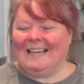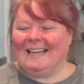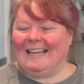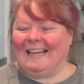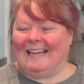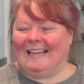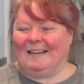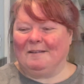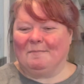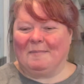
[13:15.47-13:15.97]

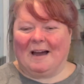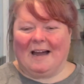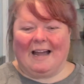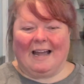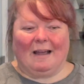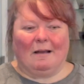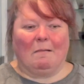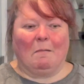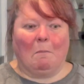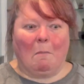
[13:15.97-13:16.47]
in
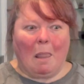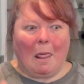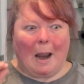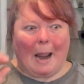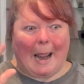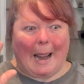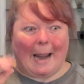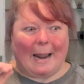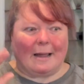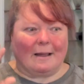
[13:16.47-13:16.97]
my blah,
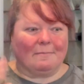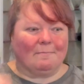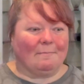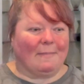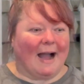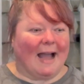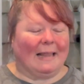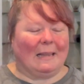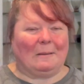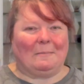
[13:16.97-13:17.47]
blah, blah,
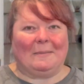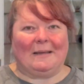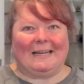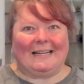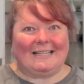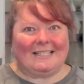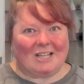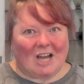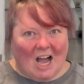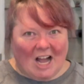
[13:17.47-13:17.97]
mile a
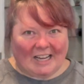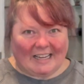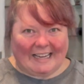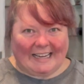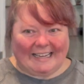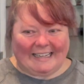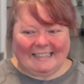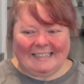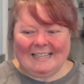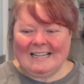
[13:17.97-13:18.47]
minute
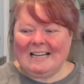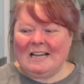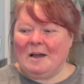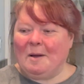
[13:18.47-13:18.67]
talking.